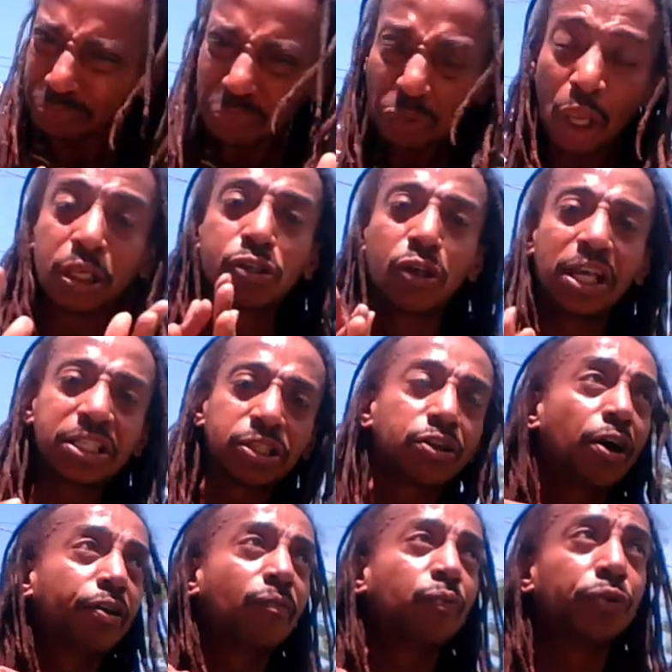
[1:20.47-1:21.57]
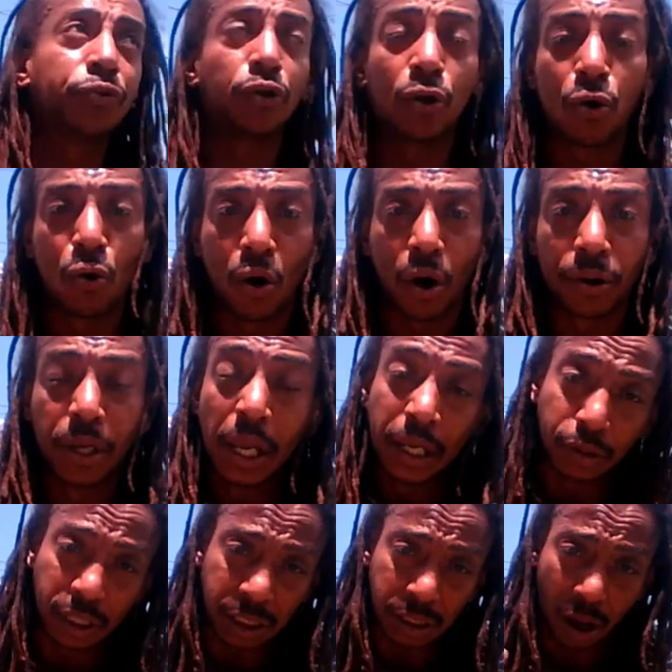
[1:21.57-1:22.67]
So let's start off with your corn. You can
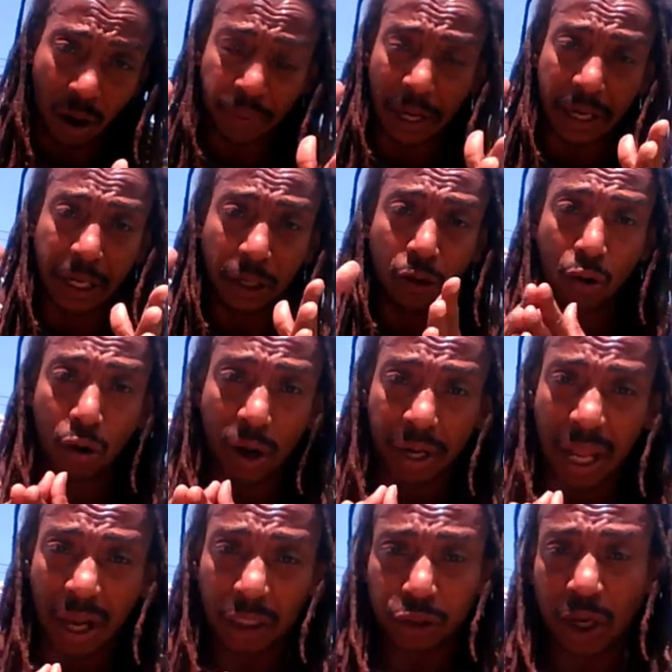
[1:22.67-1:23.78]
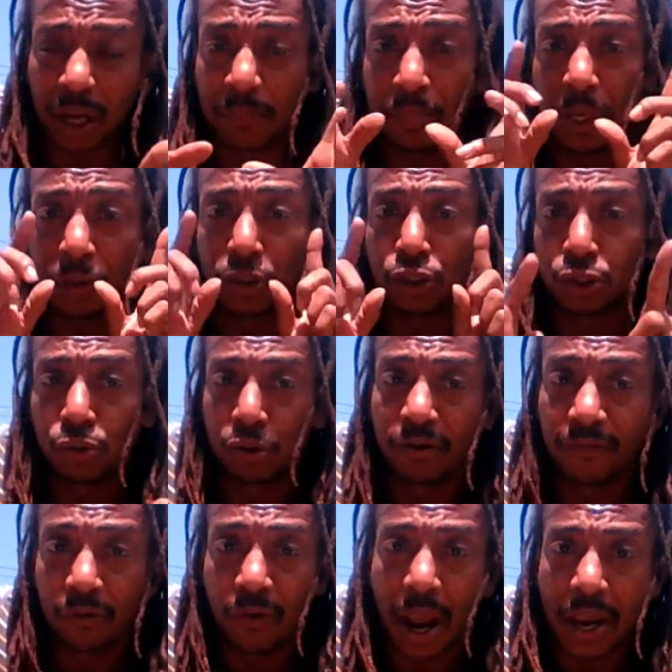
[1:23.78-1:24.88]
start planting corn now. Try to pick the shorter
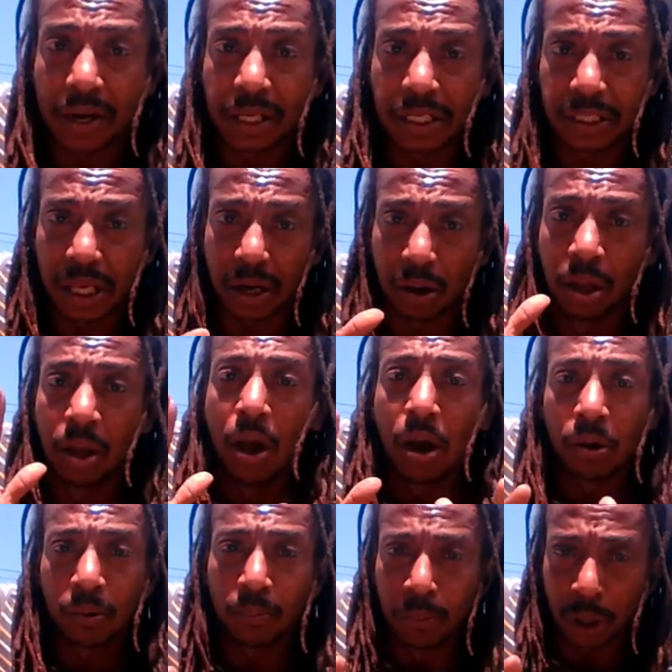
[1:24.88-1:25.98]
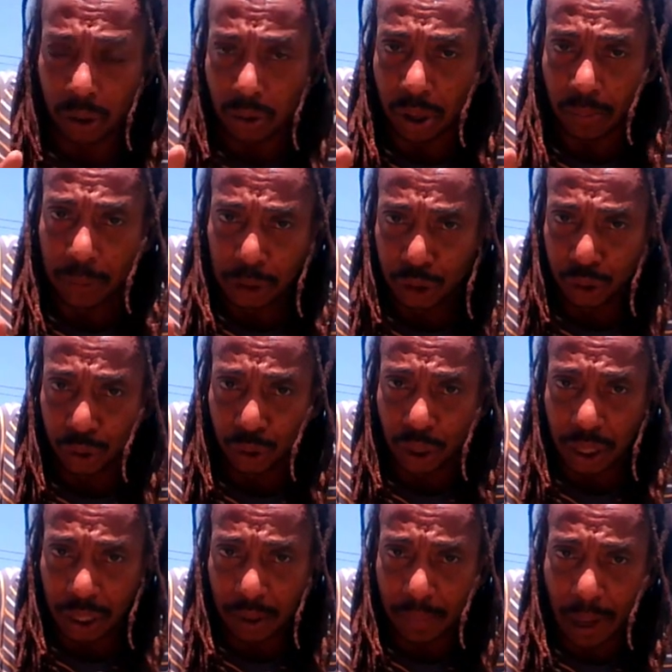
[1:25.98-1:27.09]
varieties that are going to mature in
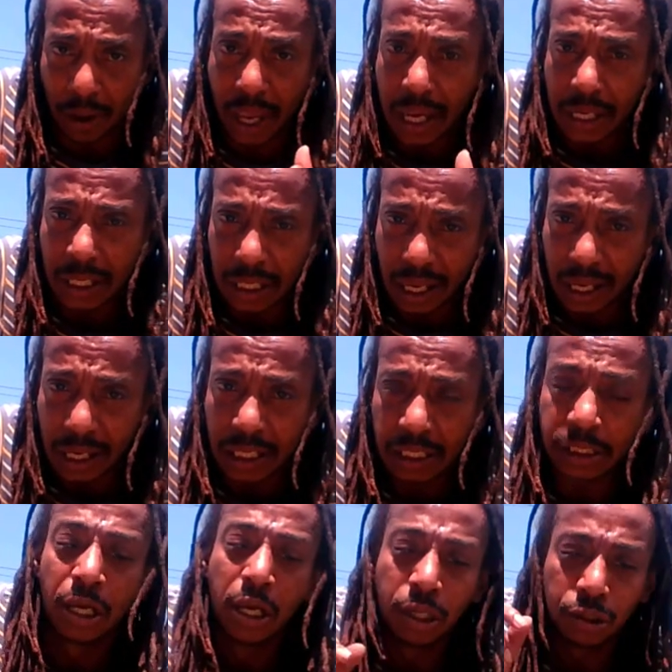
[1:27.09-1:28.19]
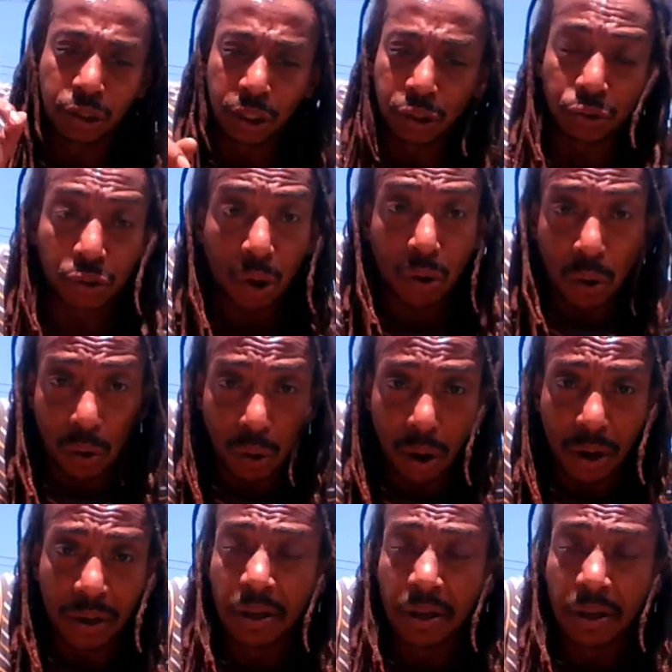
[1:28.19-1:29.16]
about 80 days. You can do the corn.